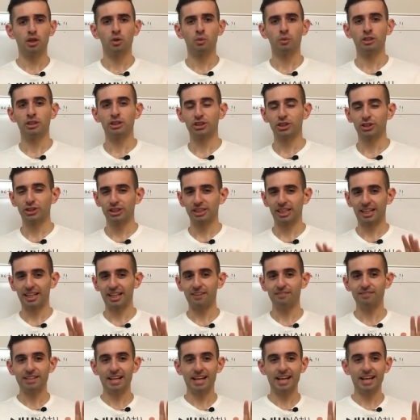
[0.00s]
We're just going to use our
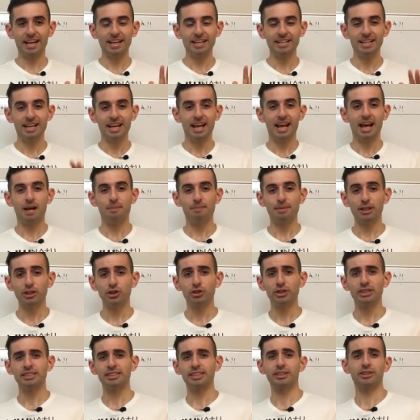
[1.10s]
left hand and make
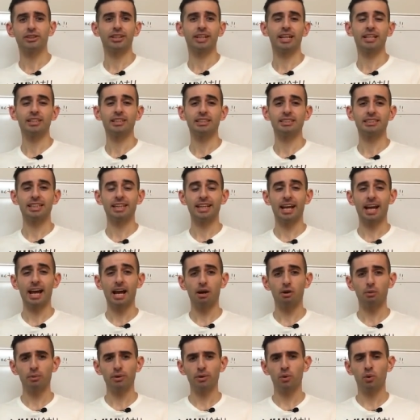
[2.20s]
sure you stick to the end to see
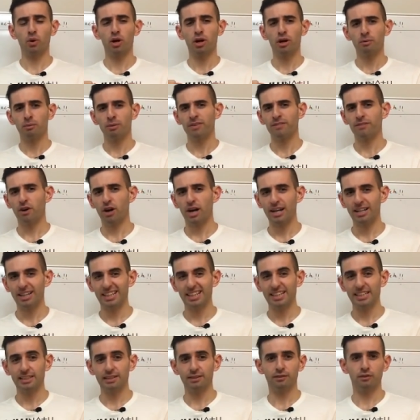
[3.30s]
how we find
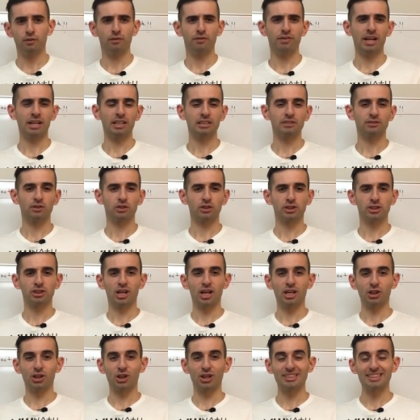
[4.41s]
the values for
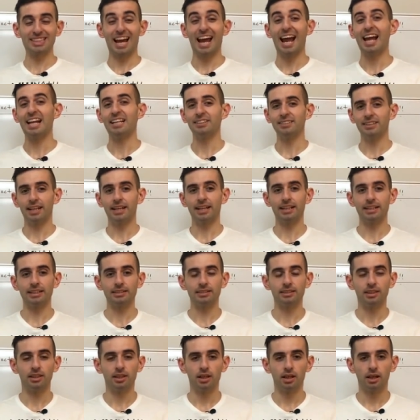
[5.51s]
sine, cos and
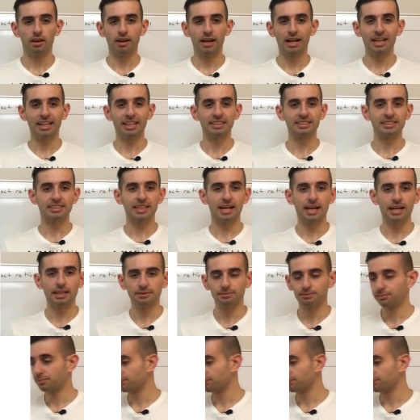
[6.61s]
tan. All right, let's start.